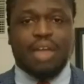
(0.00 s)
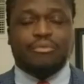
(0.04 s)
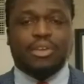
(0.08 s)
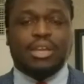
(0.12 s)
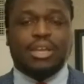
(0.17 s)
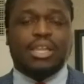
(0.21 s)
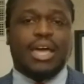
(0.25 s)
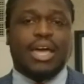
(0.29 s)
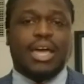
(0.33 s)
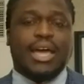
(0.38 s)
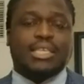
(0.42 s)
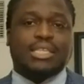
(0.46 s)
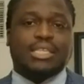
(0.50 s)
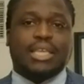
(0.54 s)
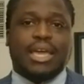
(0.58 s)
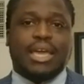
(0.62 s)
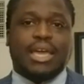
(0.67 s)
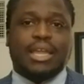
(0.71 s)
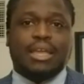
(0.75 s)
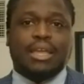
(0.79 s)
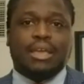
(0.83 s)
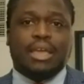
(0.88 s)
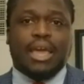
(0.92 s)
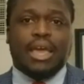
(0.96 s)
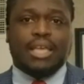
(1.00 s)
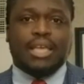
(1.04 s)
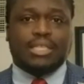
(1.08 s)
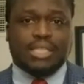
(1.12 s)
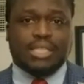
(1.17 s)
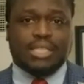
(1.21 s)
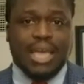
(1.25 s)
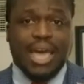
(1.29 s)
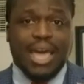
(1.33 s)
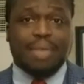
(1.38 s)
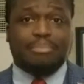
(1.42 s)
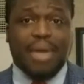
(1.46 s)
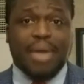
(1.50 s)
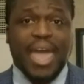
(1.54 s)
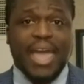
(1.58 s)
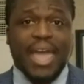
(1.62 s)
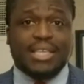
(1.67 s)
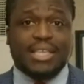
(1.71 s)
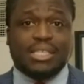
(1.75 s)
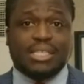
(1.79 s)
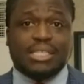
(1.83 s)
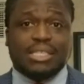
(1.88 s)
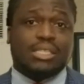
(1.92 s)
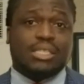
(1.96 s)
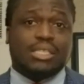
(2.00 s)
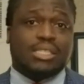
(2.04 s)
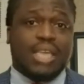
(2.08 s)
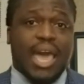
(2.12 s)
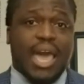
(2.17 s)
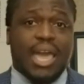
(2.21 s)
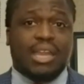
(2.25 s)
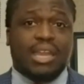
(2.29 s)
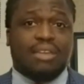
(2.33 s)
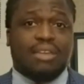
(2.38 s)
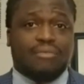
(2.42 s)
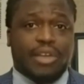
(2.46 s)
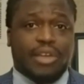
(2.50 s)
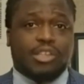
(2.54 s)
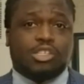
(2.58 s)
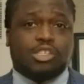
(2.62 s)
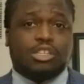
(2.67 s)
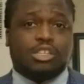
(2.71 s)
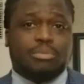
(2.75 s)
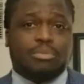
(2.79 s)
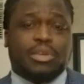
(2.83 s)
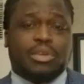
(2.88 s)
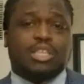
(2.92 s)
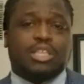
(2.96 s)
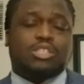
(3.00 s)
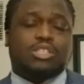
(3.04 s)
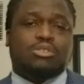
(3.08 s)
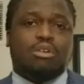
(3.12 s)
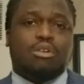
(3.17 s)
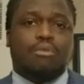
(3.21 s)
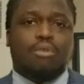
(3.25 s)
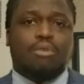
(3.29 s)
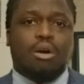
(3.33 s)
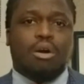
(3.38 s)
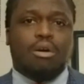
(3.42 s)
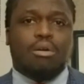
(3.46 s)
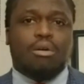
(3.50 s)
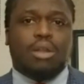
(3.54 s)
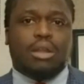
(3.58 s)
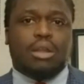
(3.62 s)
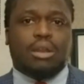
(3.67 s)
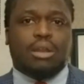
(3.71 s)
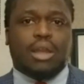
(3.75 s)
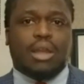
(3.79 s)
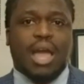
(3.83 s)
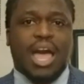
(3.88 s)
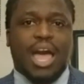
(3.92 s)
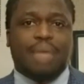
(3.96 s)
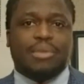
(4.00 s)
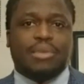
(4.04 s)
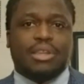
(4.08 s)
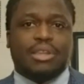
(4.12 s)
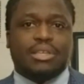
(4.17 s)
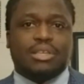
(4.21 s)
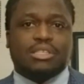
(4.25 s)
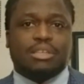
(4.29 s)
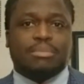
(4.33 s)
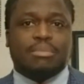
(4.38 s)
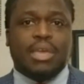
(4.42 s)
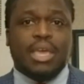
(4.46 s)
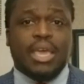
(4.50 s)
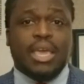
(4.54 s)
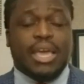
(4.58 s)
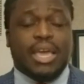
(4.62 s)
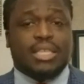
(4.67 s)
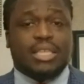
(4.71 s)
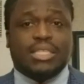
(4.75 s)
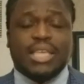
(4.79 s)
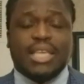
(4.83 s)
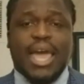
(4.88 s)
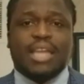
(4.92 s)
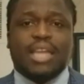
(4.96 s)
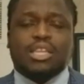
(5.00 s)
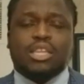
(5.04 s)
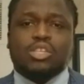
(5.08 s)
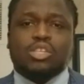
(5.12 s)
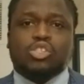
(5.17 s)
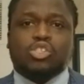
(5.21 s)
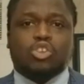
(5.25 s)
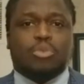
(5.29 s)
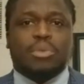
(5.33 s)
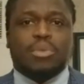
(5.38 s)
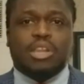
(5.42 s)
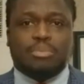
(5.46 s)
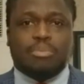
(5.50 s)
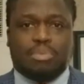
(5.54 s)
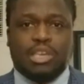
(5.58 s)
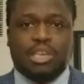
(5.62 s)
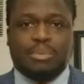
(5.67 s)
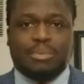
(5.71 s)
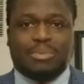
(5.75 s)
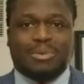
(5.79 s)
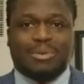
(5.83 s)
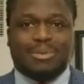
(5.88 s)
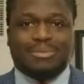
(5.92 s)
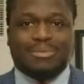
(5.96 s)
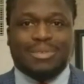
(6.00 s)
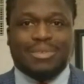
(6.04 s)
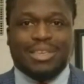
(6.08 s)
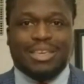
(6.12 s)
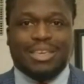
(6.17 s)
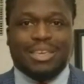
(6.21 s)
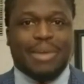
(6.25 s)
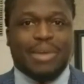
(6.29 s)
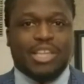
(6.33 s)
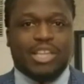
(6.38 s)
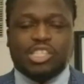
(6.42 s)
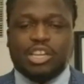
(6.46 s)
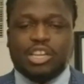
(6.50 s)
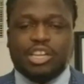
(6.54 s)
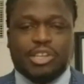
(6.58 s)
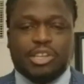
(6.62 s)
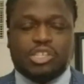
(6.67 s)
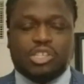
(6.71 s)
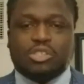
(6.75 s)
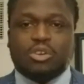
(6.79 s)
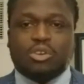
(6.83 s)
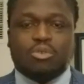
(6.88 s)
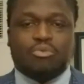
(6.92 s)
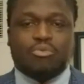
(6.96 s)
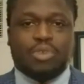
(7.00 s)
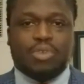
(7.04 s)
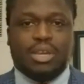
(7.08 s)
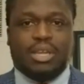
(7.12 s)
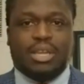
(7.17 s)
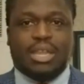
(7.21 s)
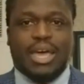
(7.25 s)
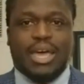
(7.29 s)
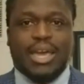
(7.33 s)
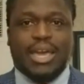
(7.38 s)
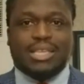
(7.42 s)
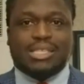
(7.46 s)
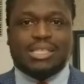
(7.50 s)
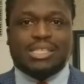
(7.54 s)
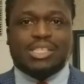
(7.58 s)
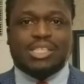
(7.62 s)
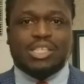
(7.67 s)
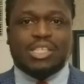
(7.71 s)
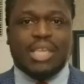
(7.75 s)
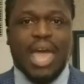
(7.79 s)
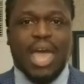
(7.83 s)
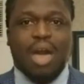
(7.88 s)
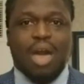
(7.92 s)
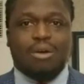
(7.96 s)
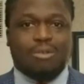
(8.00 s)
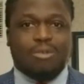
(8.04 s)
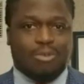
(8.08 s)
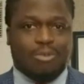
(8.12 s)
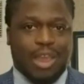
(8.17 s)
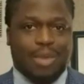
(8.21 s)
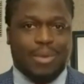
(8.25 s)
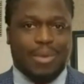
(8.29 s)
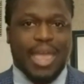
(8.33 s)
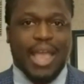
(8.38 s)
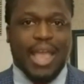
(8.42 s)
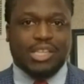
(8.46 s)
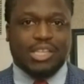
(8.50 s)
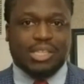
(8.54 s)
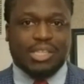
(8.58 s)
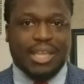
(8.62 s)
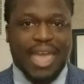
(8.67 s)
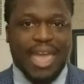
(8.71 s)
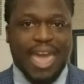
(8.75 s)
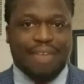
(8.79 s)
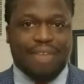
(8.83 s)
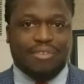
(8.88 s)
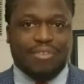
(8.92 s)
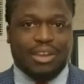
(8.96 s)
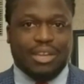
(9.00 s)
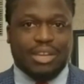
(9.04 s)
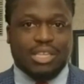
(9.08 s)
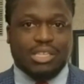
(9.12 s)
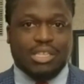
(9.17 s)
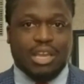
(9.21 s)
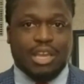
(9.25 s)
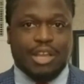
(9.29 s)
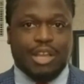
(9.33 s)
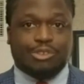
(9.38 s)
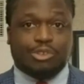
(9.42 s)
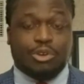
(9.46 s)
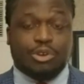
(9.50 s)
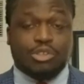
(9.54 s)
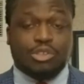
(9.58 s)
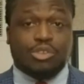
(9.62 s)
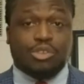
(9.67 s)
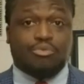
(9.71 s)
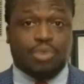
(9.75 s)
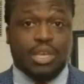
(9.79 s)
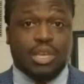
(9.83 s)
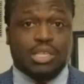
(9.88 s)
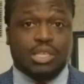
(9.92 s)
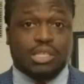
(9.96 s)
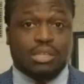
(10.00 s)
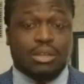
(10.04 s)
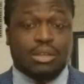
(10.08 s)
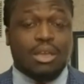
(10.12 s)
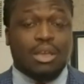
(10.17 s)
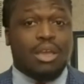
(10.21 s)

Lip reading: realizing that as time passes, society eventually begins to erode under communism. And sadly, so many people in my generation don't realize just how great we actually have it in this country. There's a reason